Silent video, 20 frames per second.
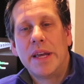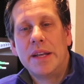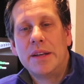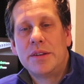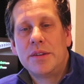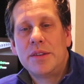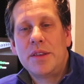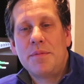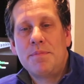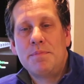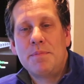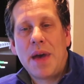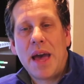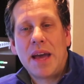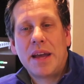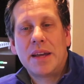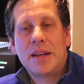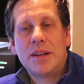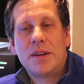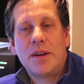into the
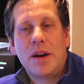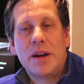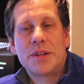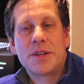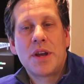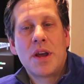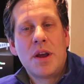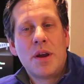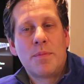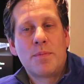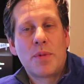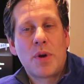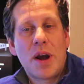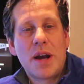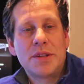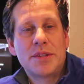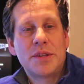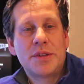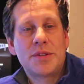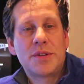McIntosh
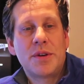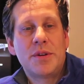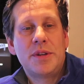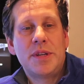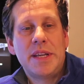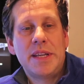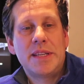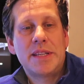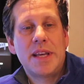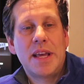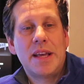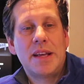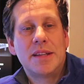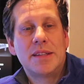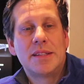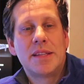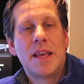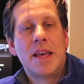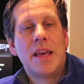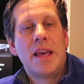processor
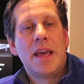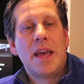details